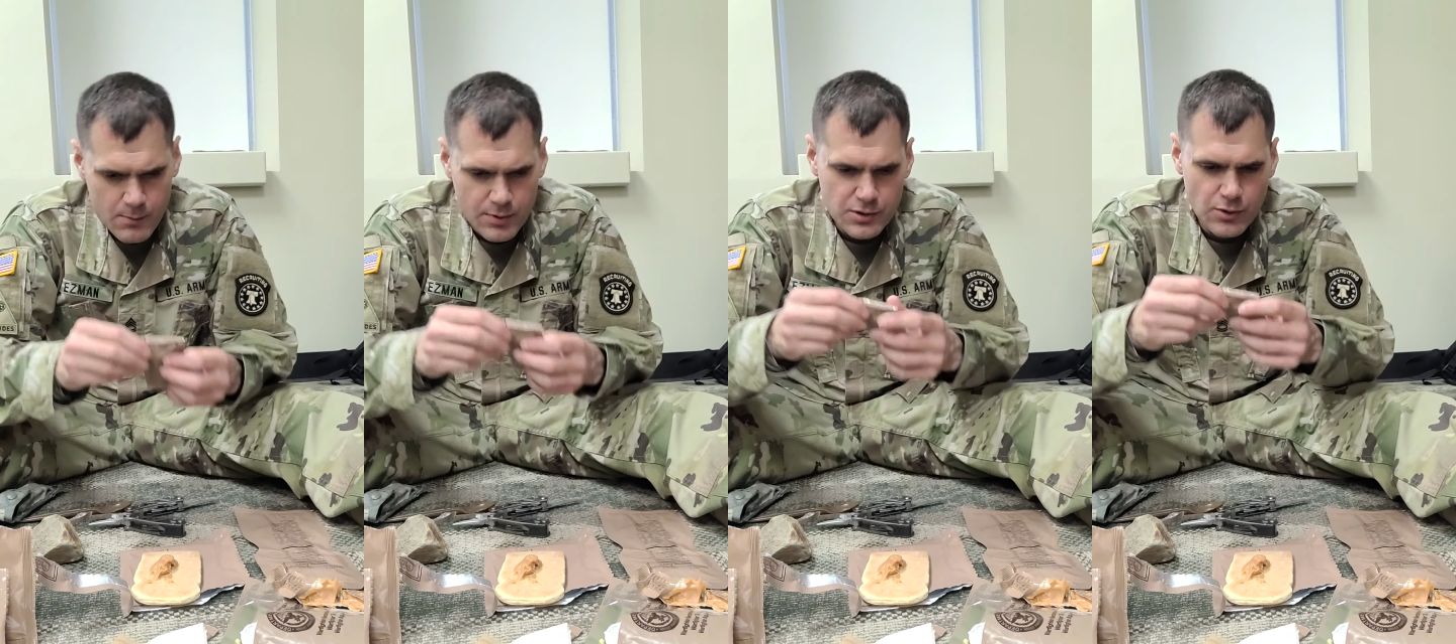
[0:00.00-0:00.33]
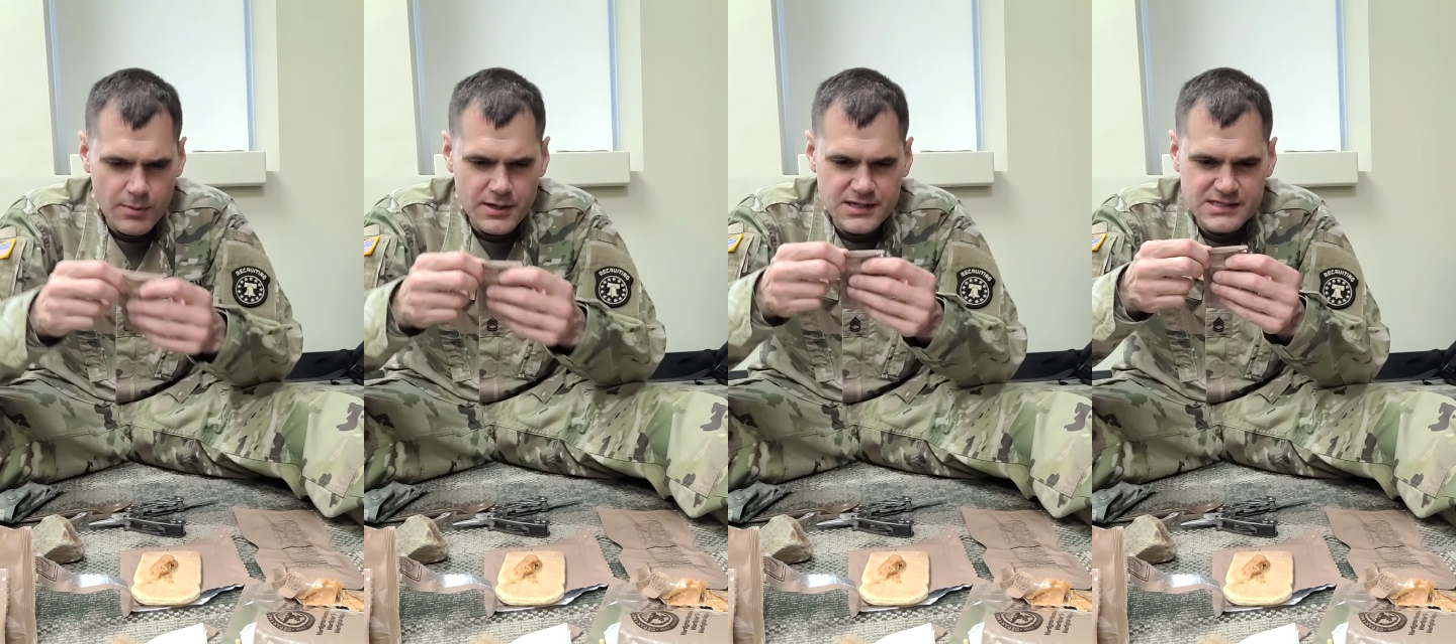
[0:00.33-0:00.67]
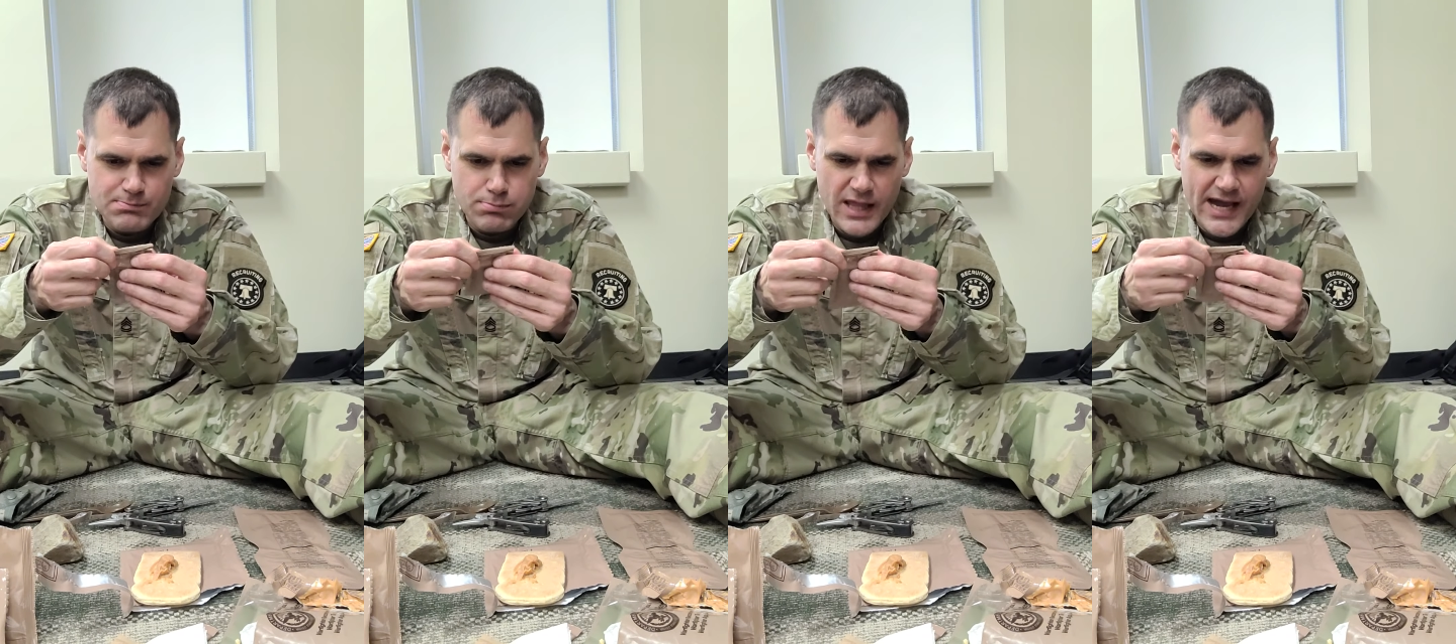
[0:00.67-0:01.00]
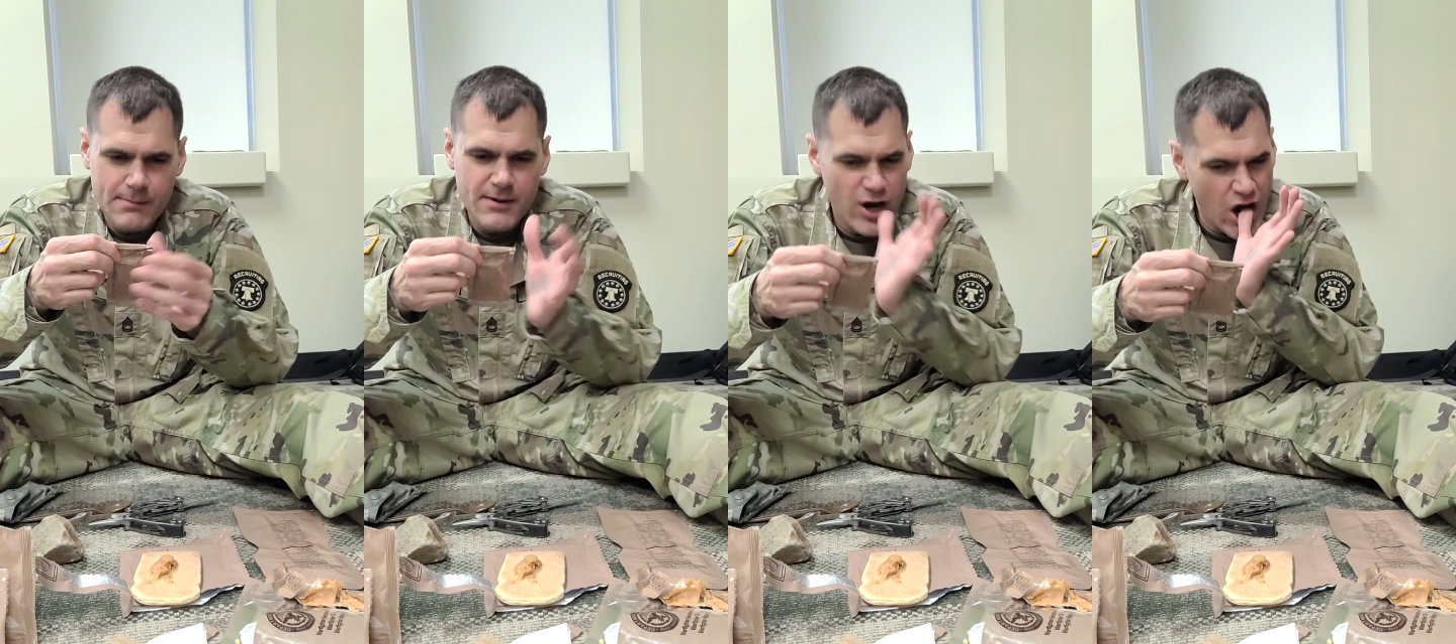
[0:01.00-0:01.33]
Put a little bit of this
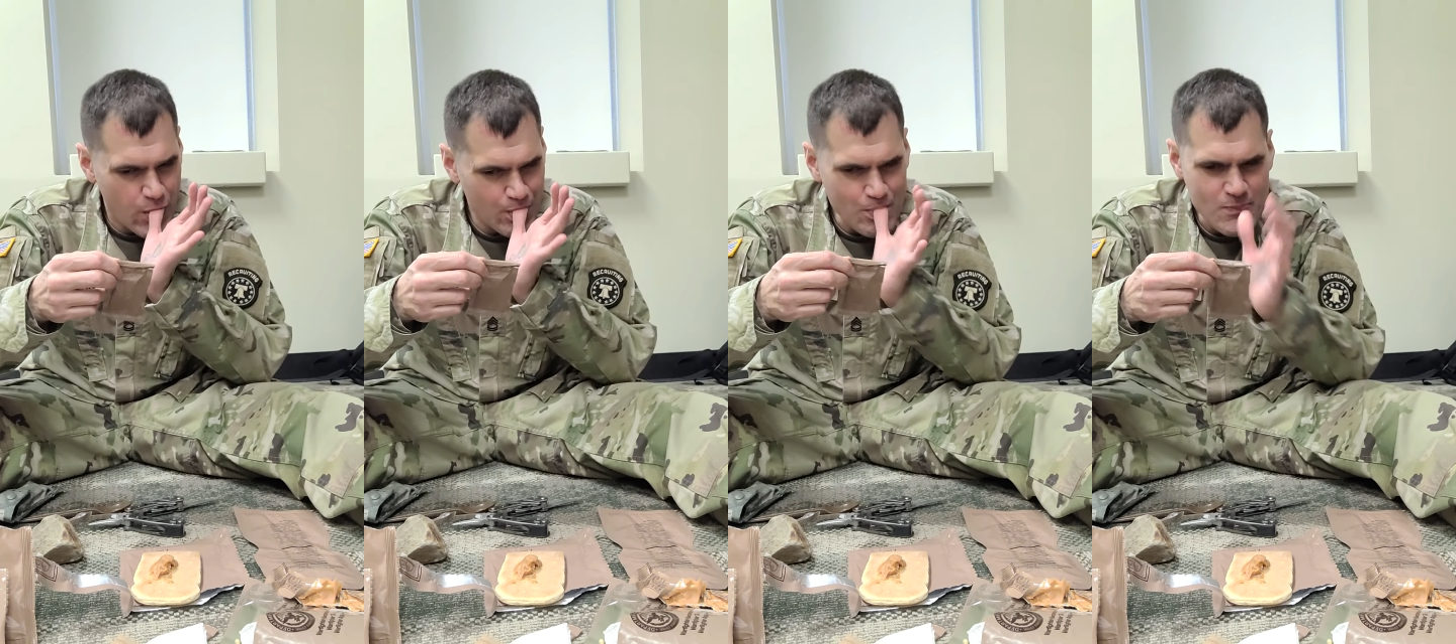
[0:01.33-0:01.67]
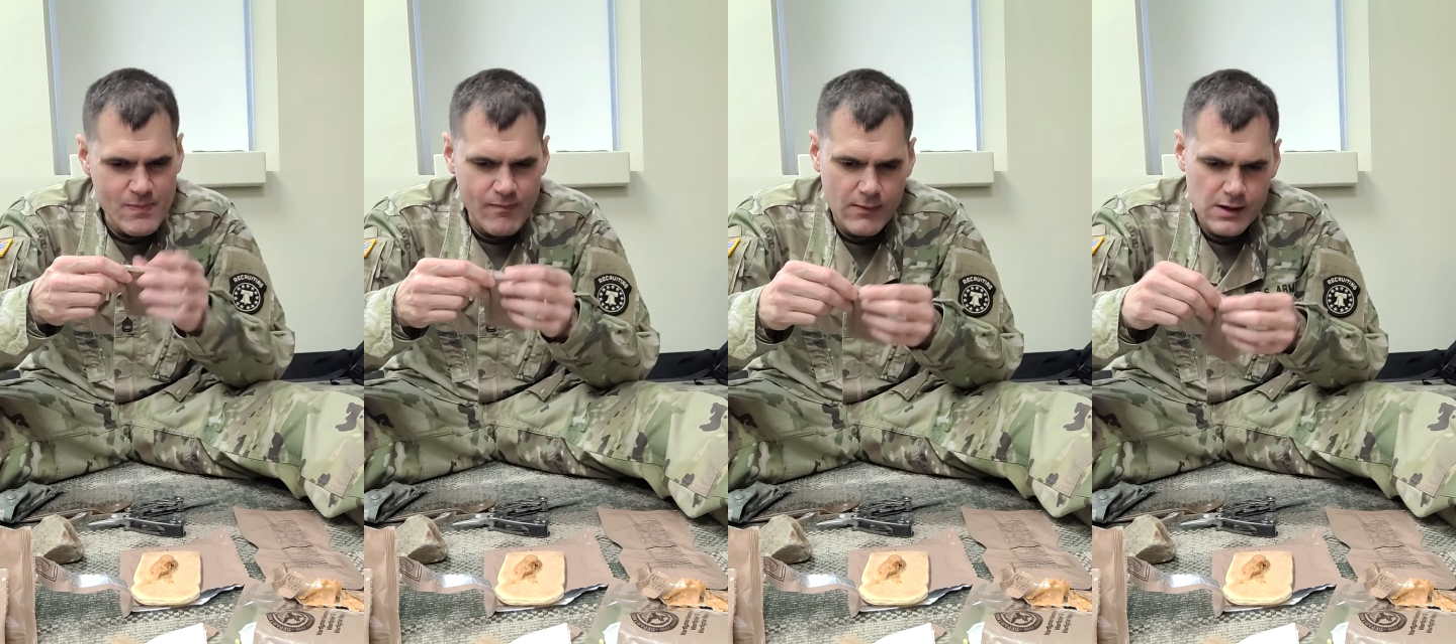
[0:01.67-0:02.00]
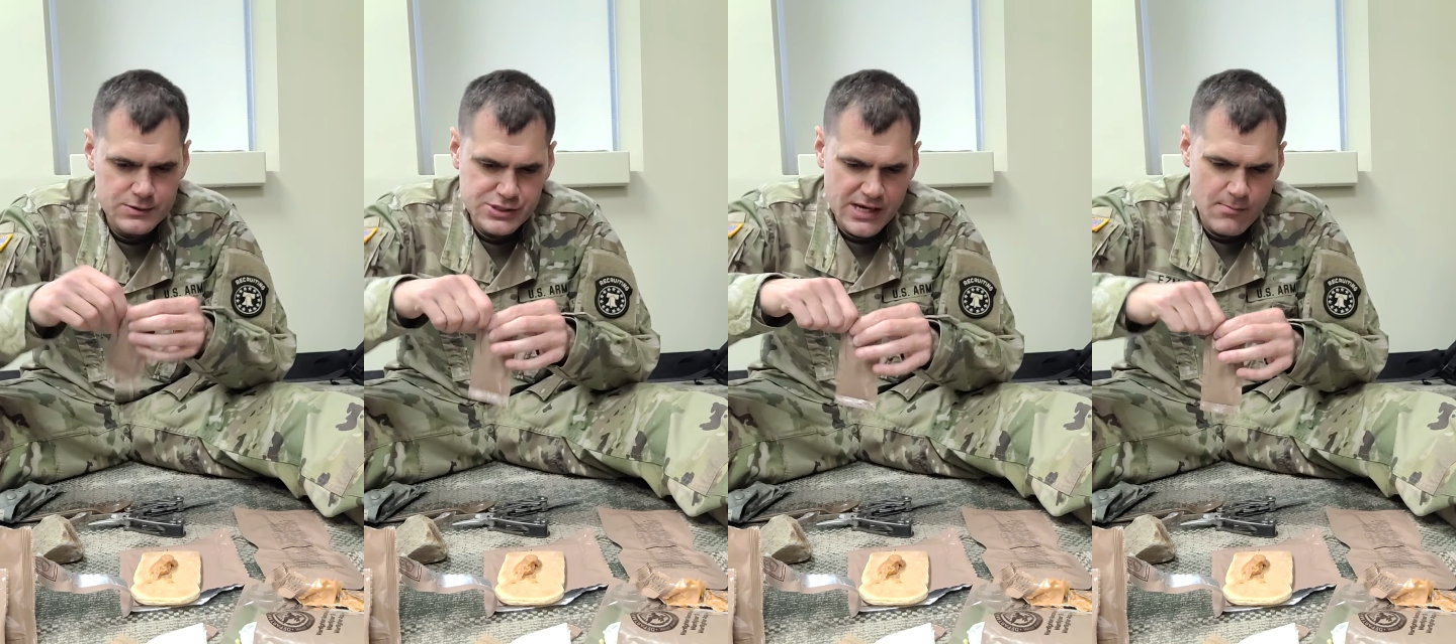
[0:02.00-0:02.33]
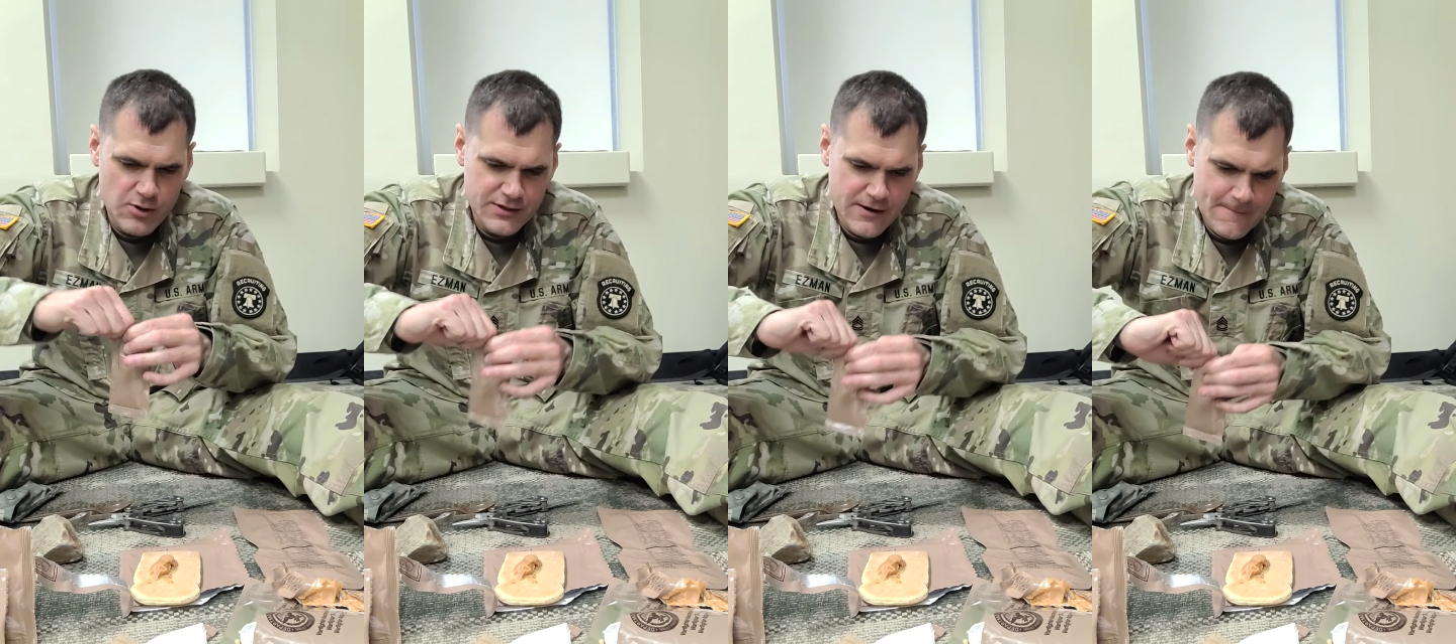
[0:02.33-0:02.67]
blackberry jam
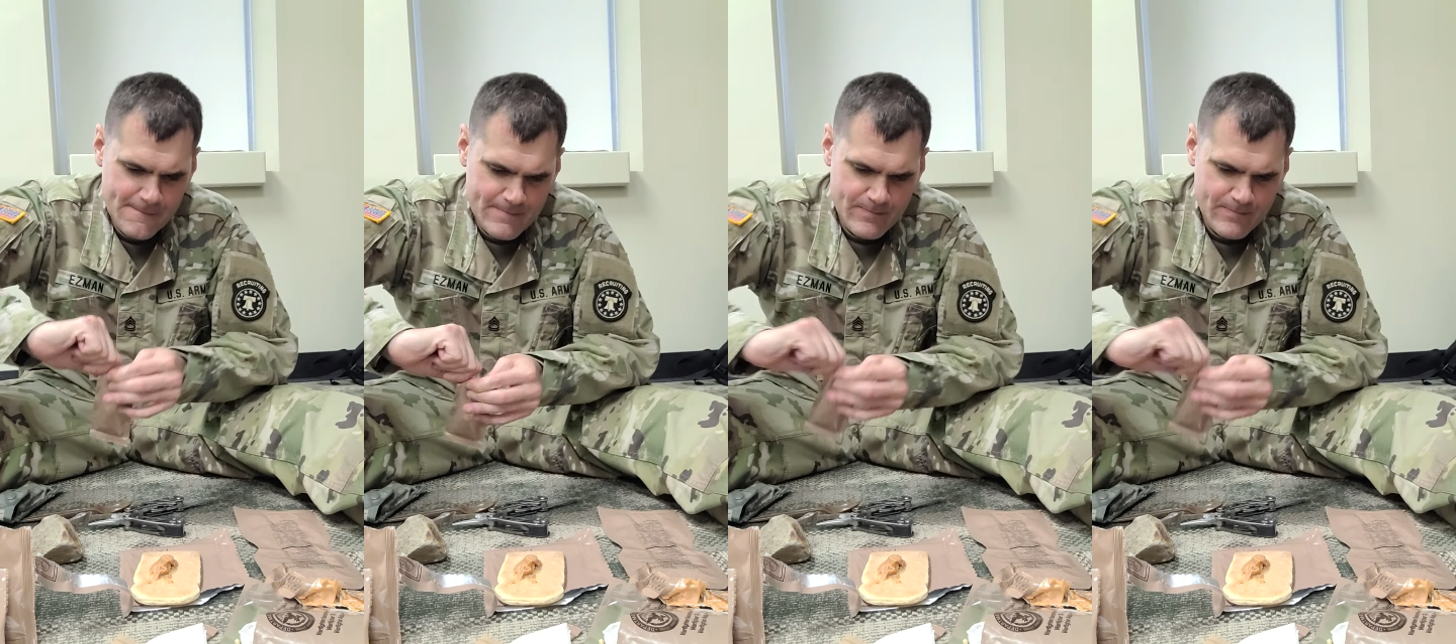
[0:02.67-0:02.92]
on there.